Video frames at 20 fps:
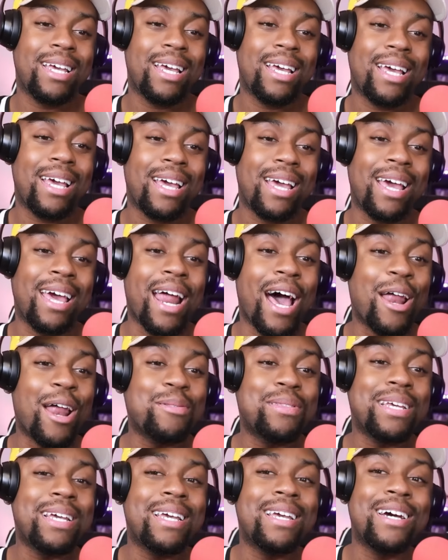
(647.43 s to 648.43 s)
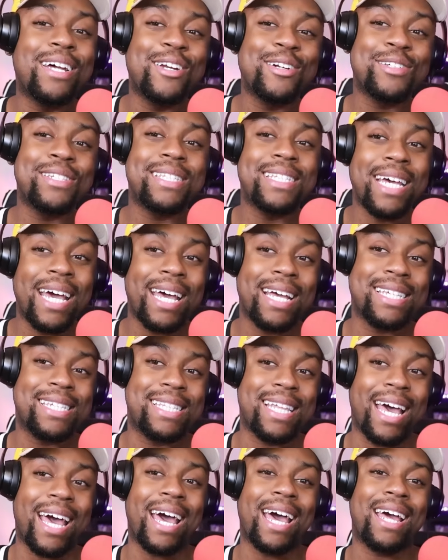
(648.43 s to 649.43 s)
And I don't think he understands
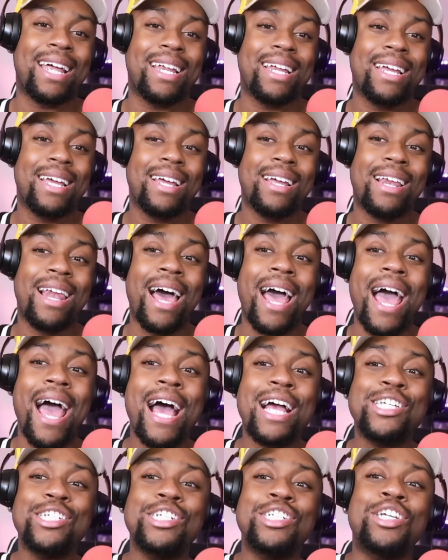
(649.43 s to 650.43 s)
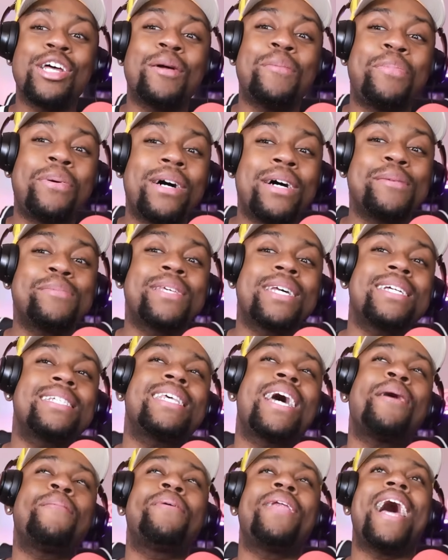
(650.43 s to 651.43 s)
that. Like, Ashley should have put him to the side
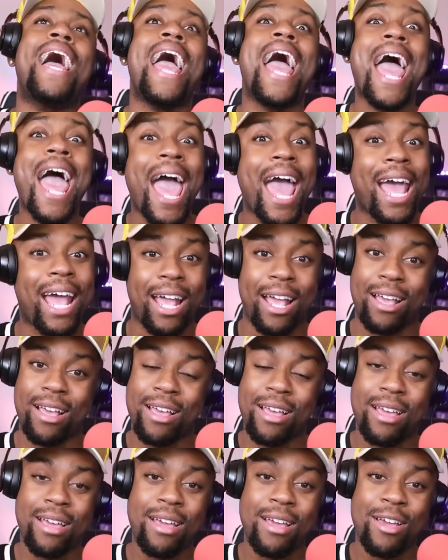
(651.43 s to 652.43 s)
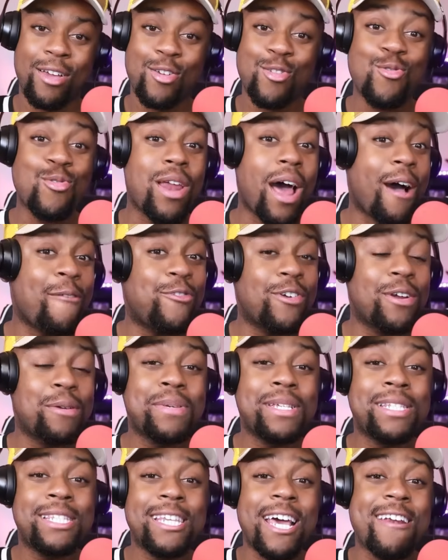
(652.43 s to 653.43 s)
and be like, hey, you're not going to be
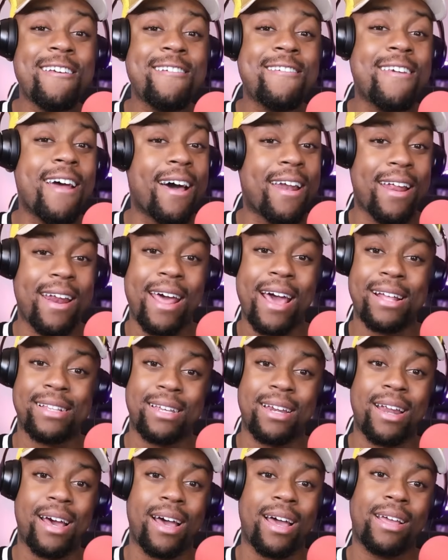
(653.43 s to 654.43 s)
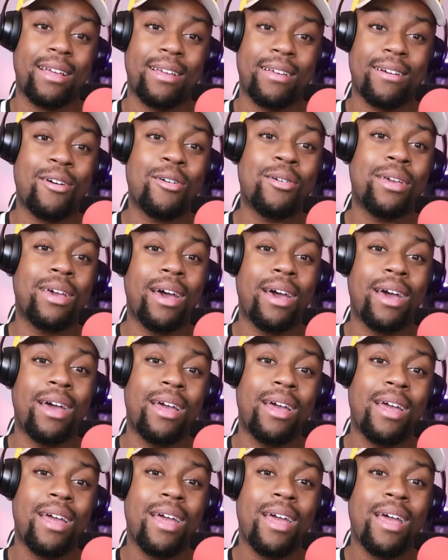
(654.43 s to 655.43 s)
saying none of that tonight, okay?
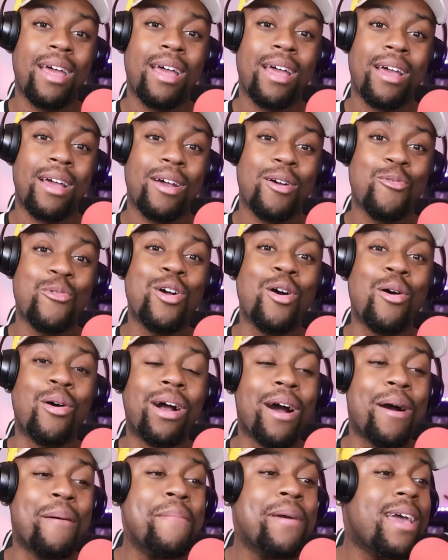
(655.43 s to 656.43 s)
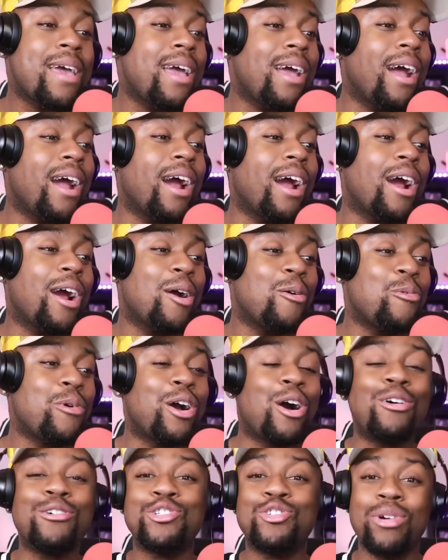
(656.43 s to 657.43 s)
We're going to come in here, we're
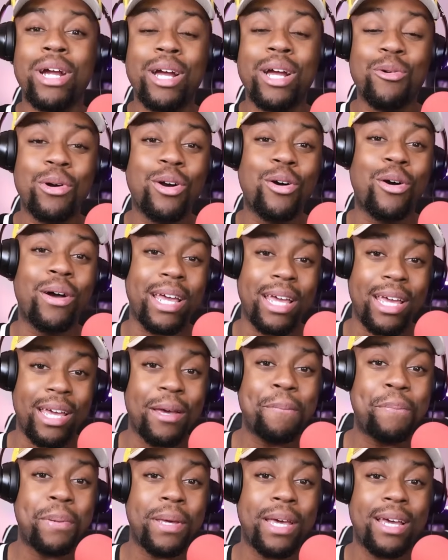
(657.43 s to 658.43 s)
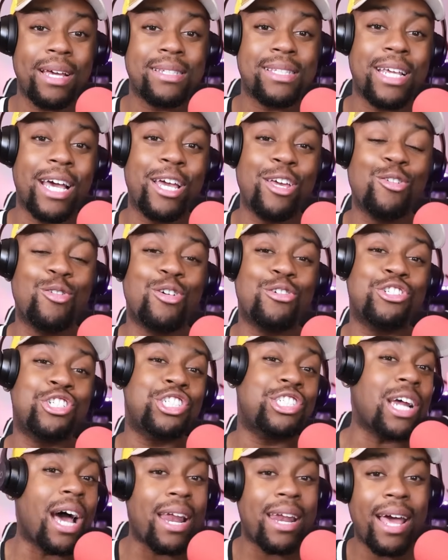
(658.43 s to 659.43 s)
going to drink, we're going to eat in peace, and you're going to
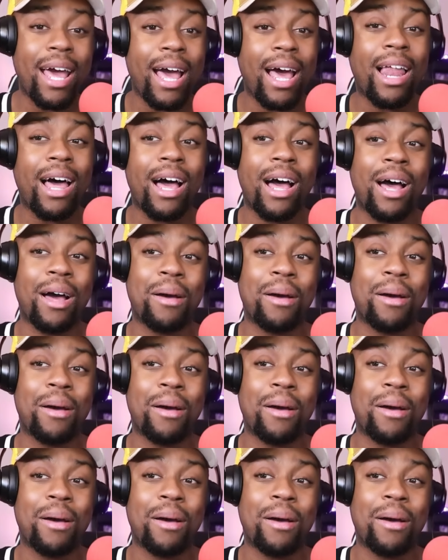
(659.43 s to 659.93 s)
shut the hell up.